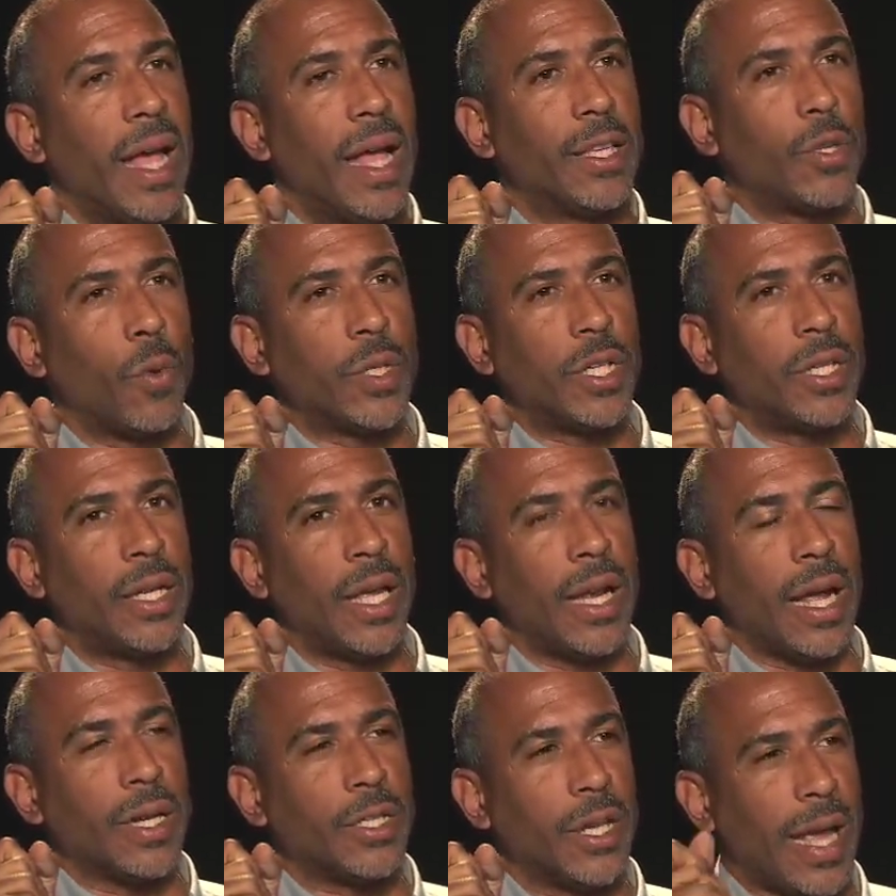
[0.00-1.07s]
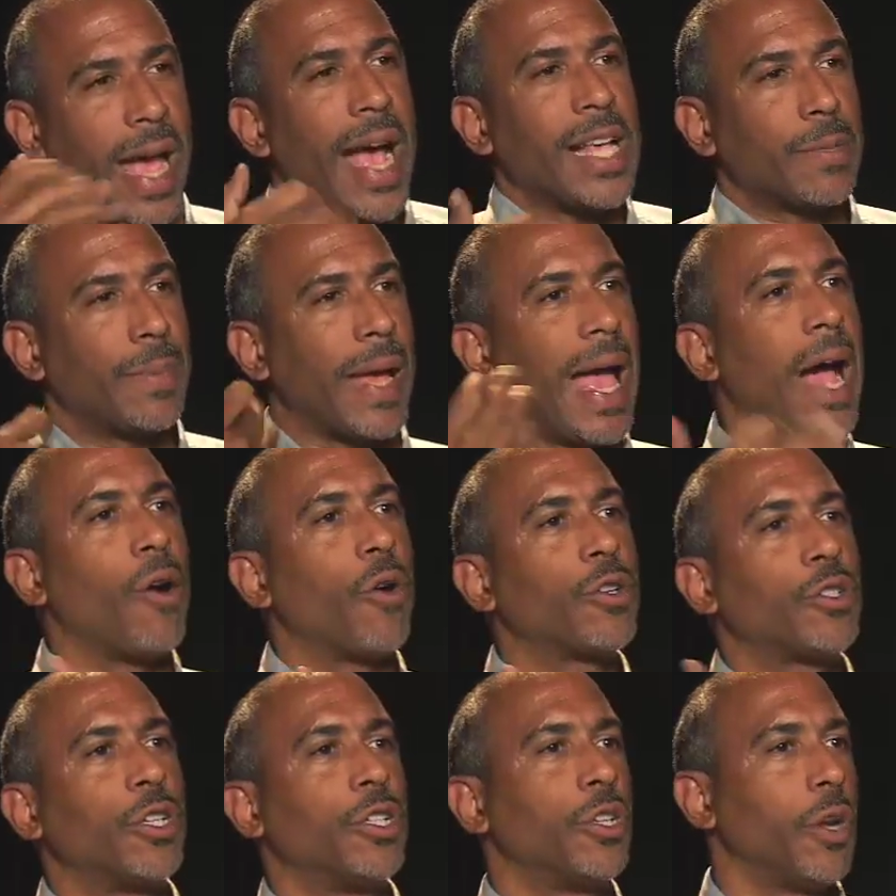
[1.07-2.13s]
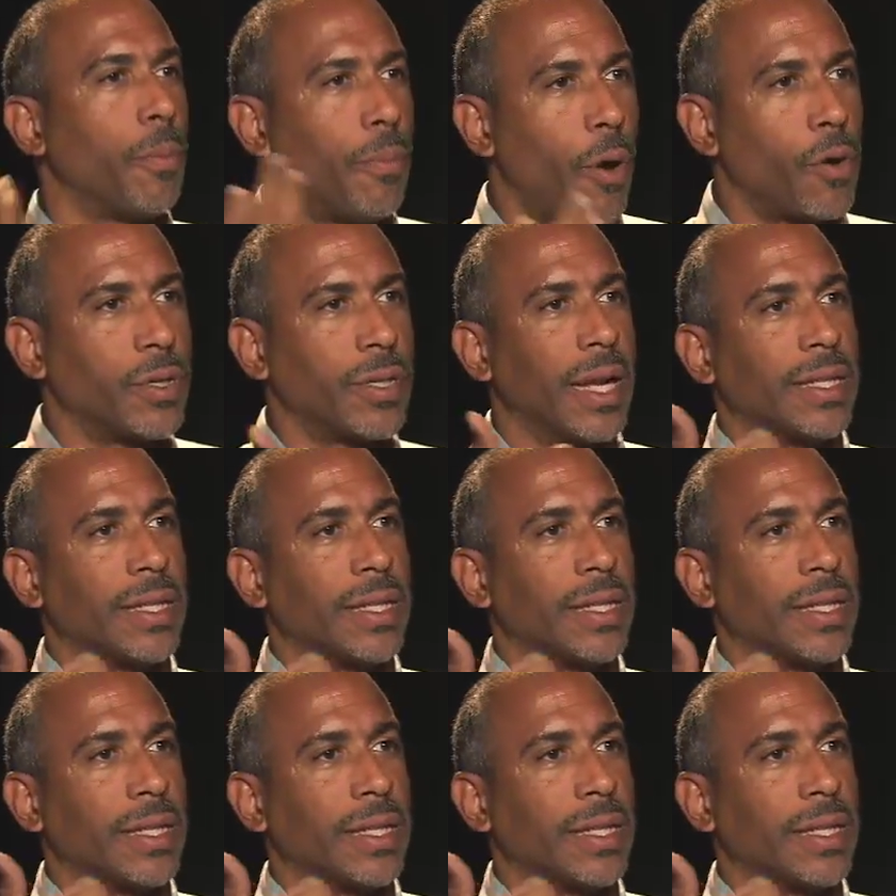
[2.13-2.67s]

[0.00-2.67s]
And so what she did, she asked me how she should approach it.